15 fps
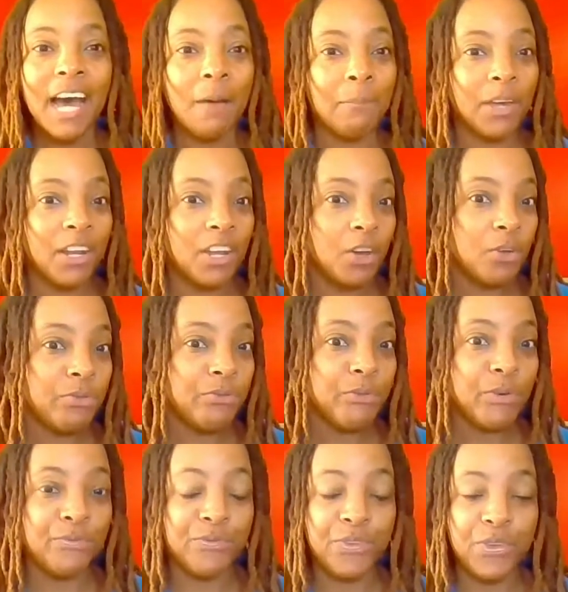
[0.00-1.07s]
I'm going to go
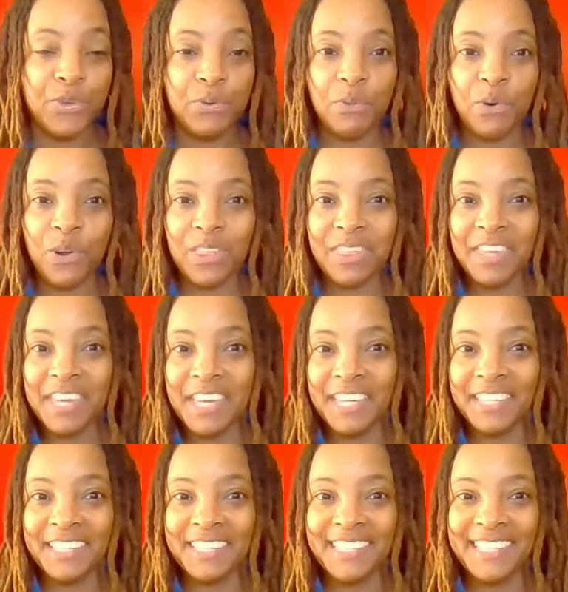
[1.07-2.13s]
through a few more
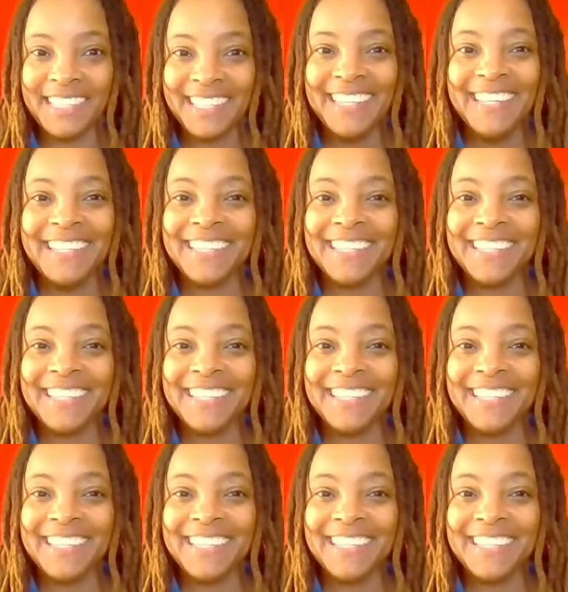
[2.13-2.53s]
things.